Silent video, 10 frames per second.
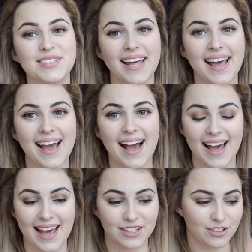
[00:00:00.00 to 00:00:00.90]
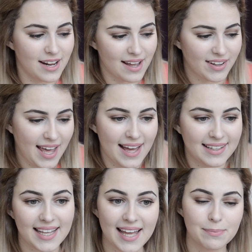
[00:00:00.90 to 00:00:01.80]
Today I don't have a
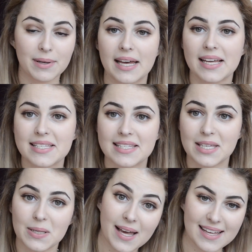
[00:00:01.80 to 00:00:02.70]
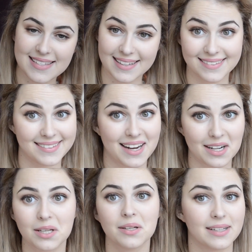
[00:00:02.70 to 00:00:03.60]
cat again because, you guessed it,
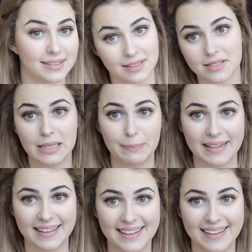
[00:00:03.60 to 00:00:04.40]
they're cute and they're sleeping.